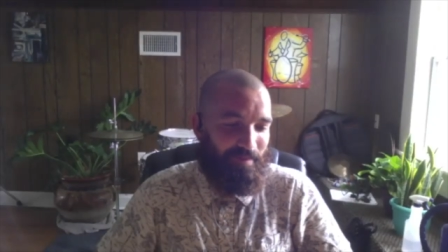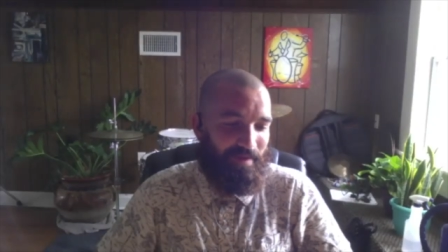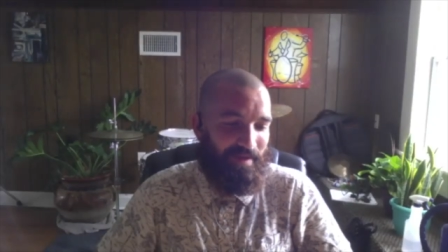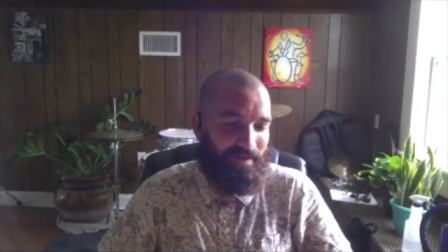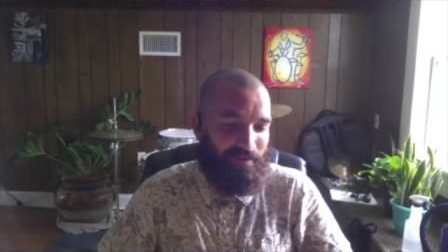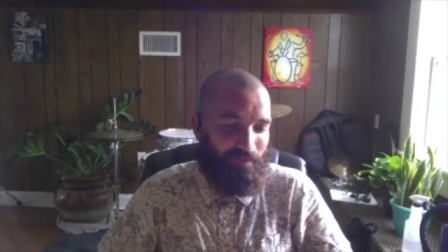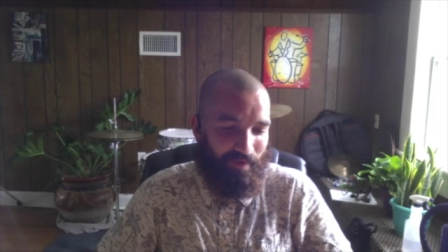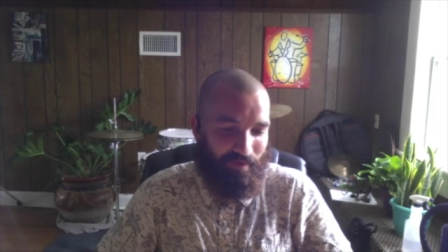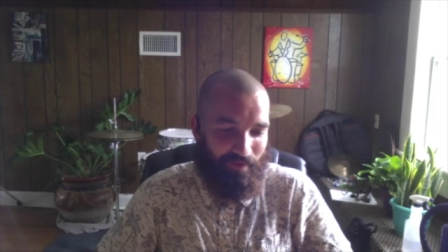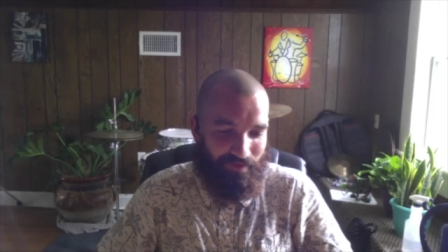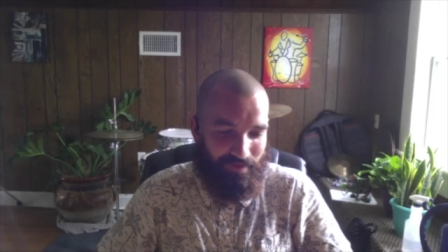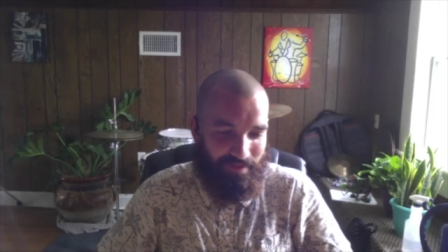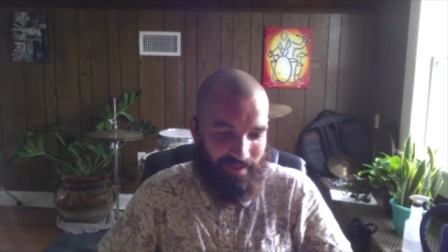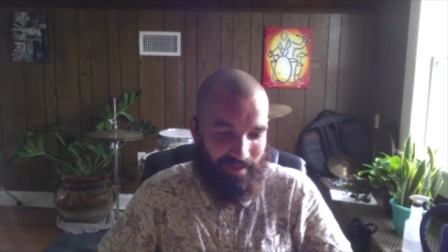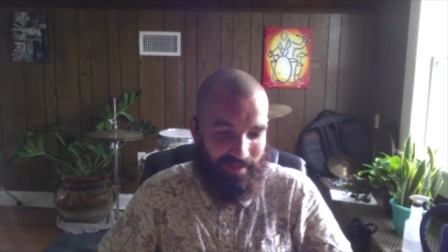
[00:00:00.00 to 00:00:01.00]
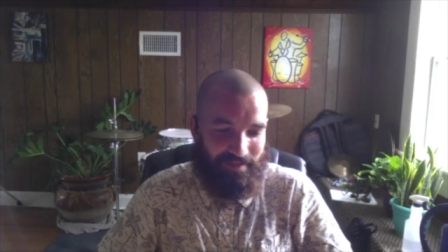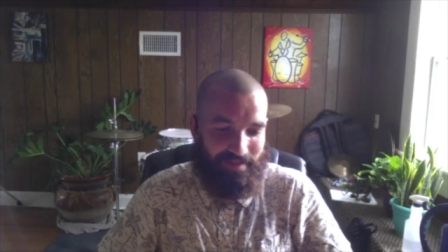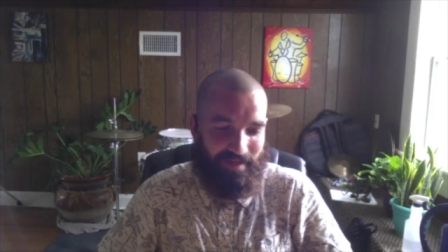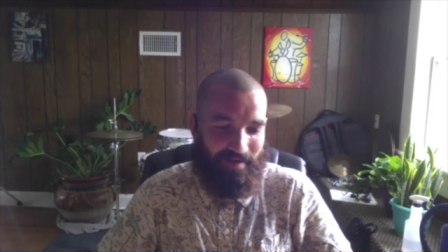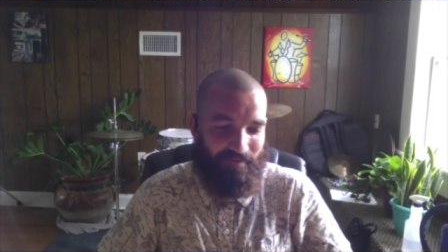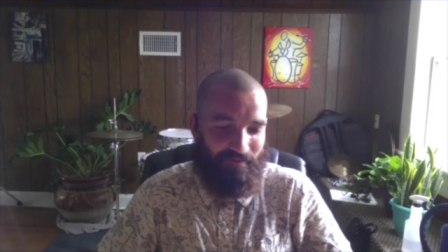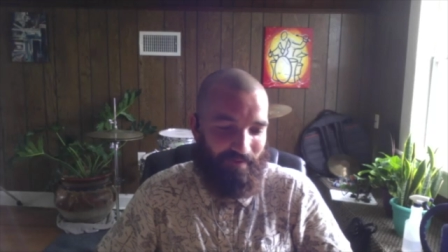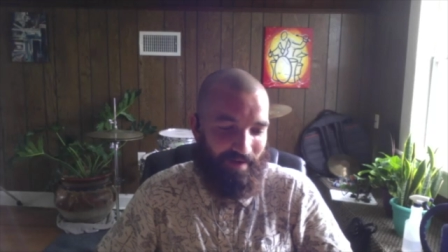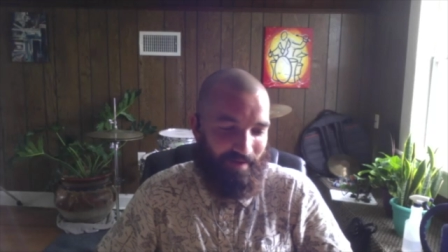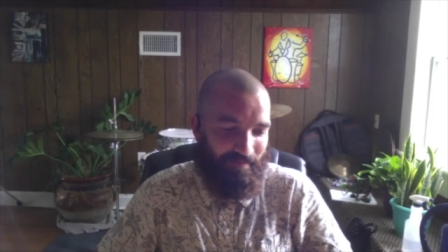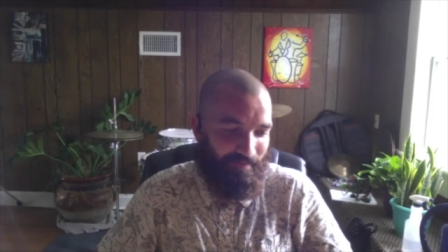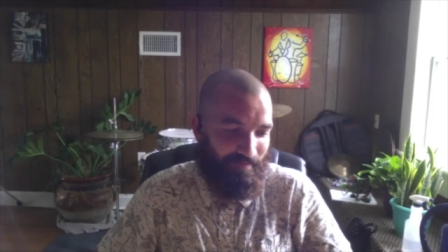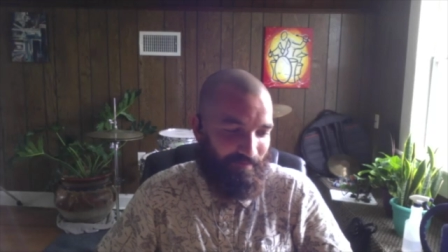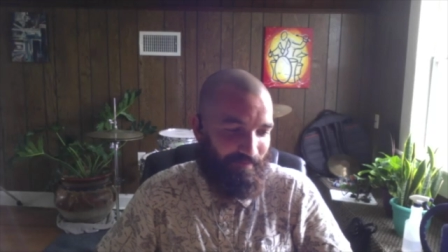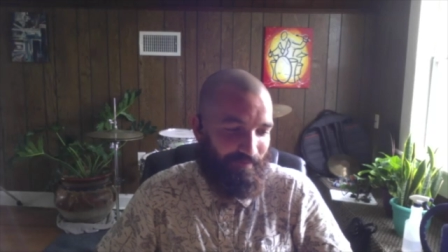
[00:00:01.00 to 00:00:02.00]
but it's one of those things that I'm
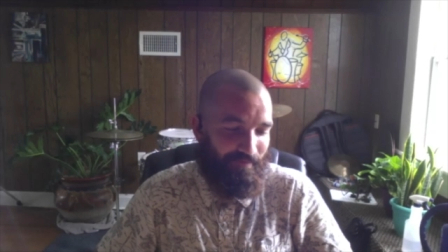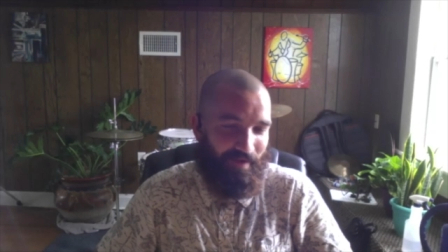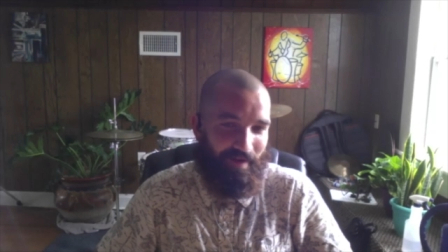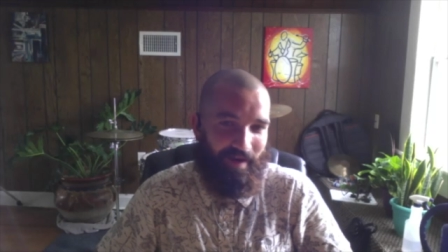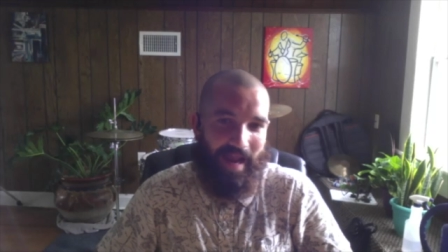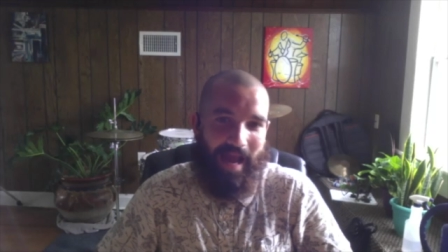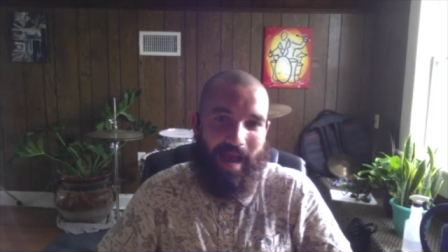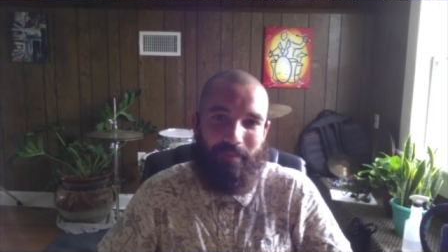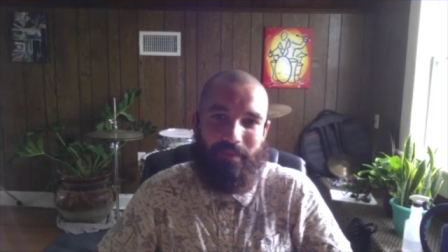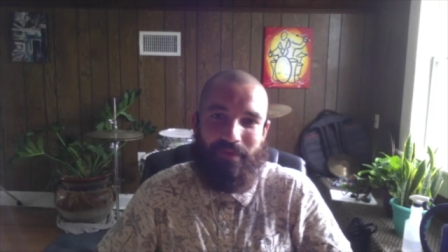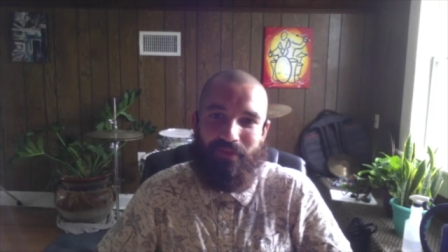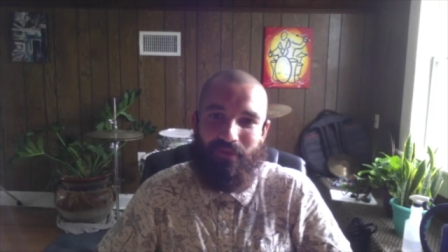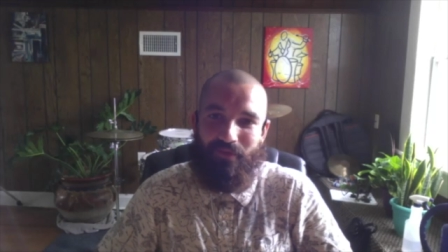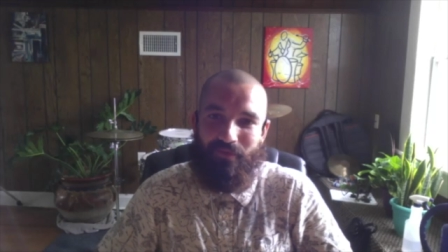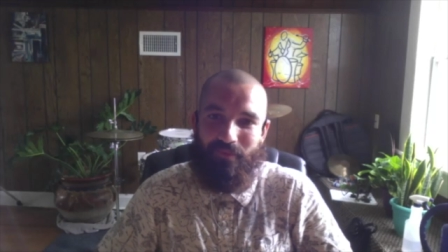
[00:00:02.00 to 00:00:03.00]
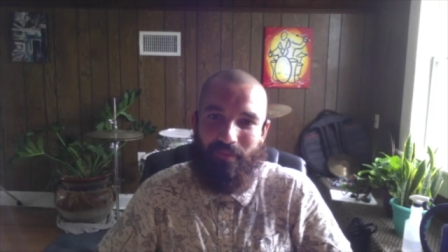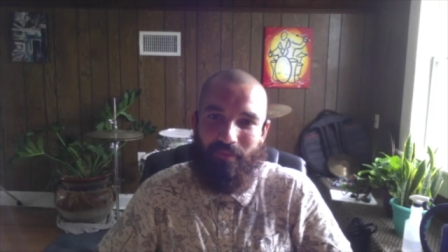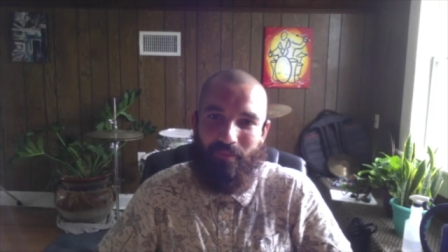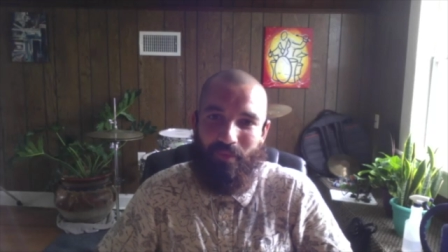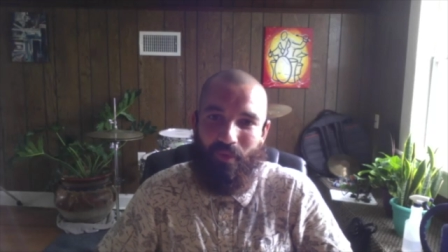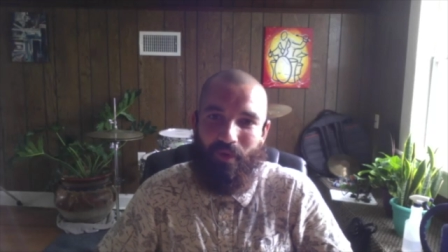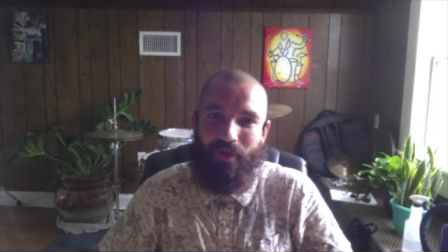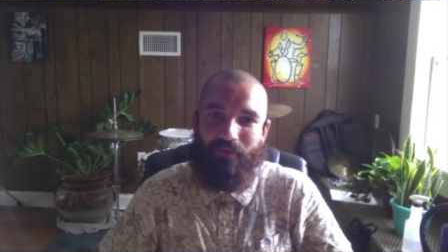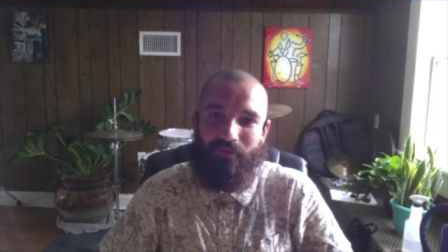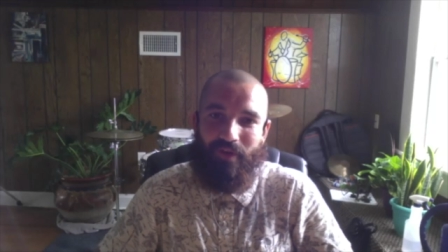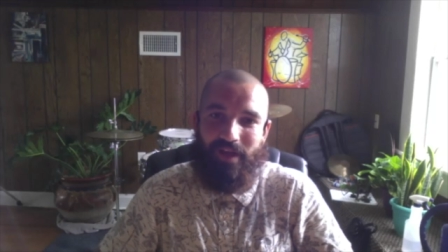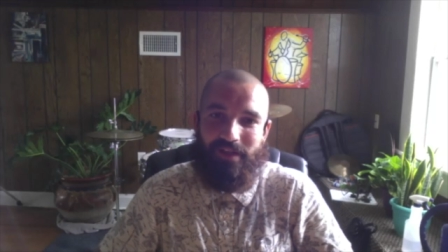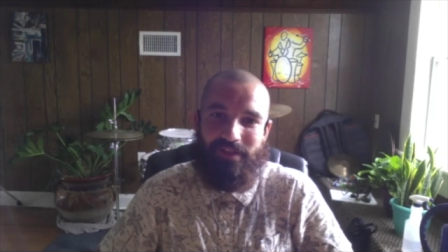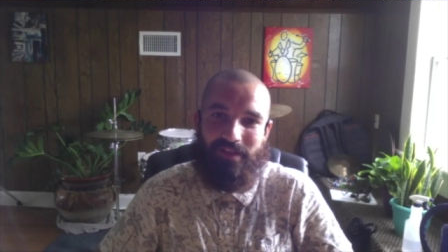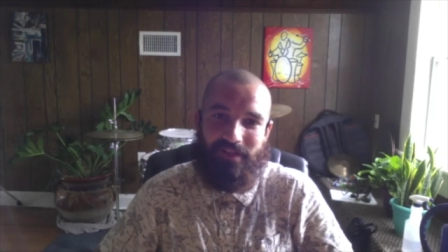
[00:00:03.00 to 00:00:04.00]
I'm very happy to have been born and
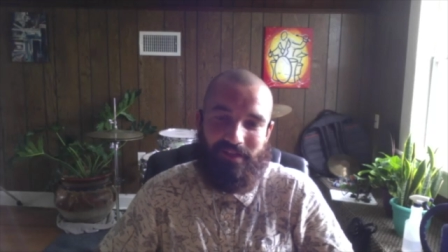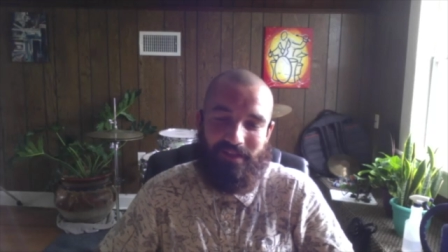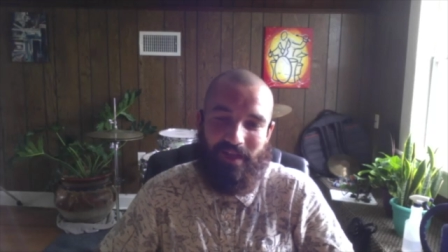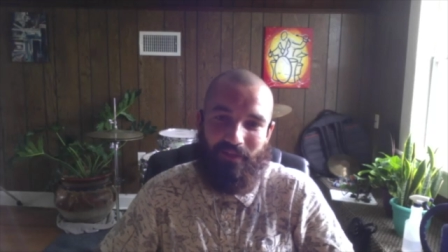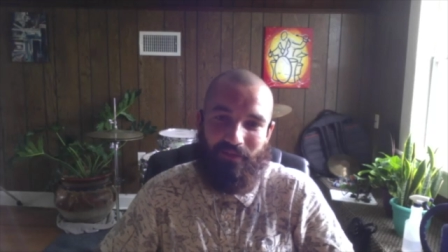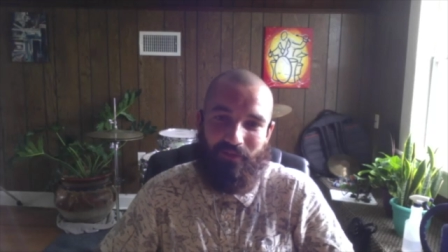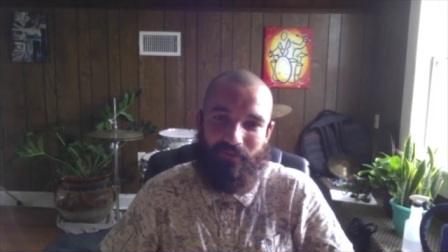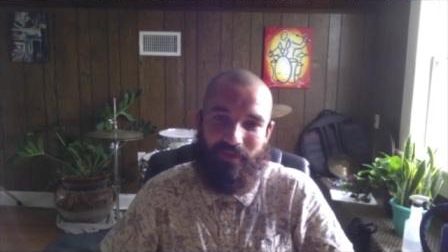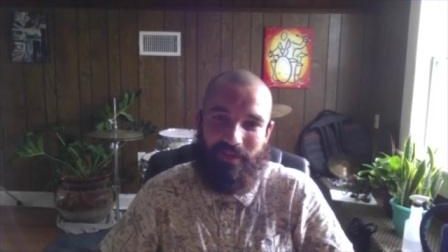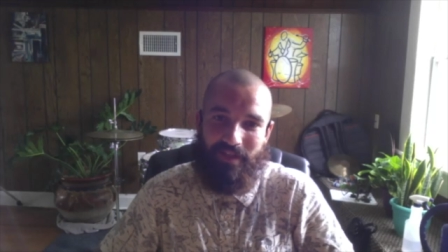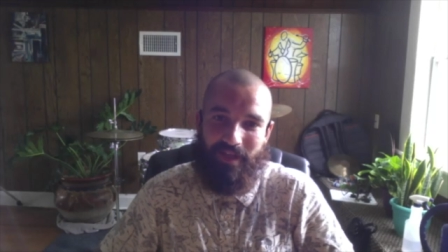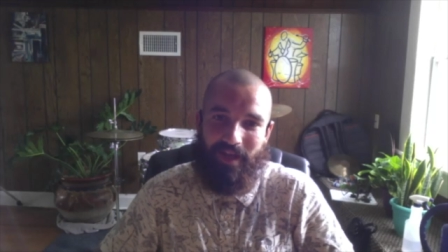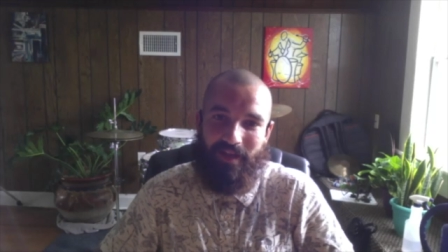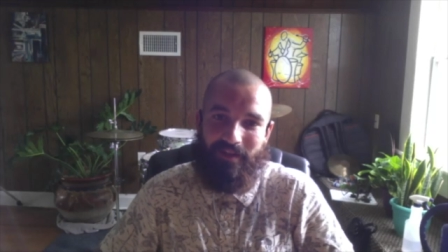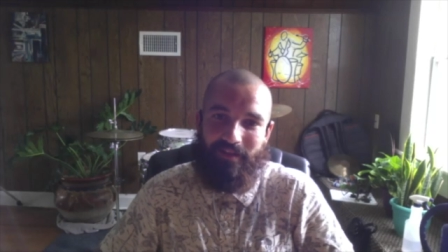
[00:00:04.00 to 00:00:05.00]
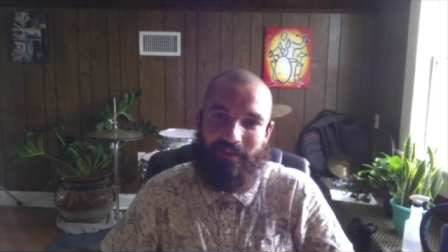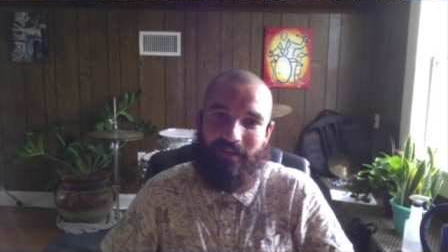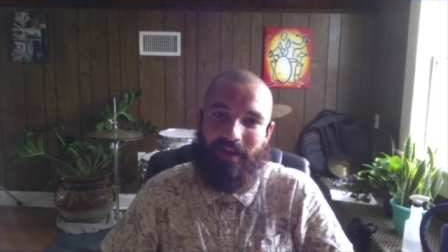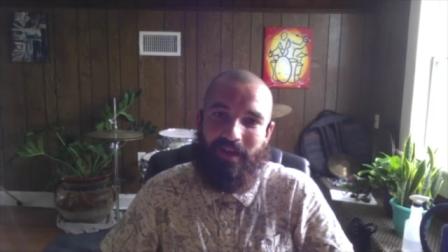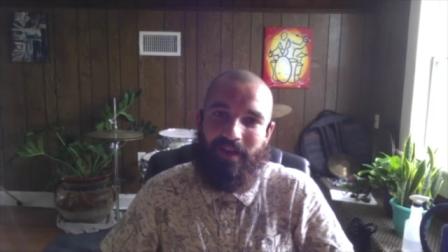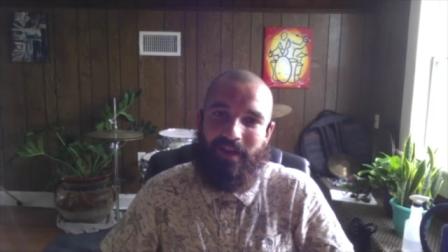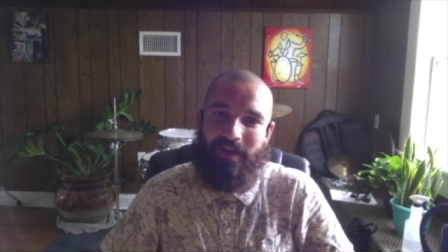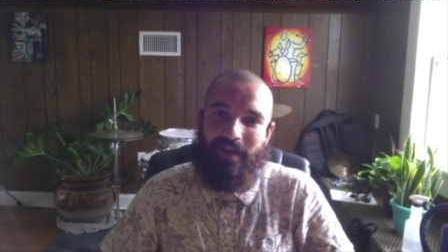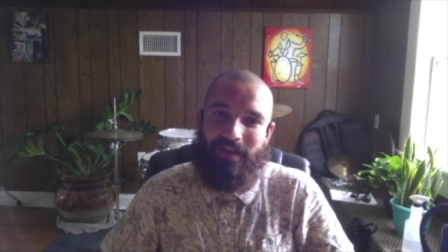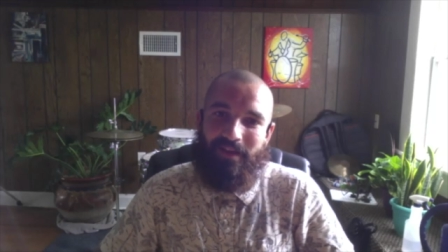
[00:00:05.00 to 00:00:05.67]
raised in South Louisiana, and right.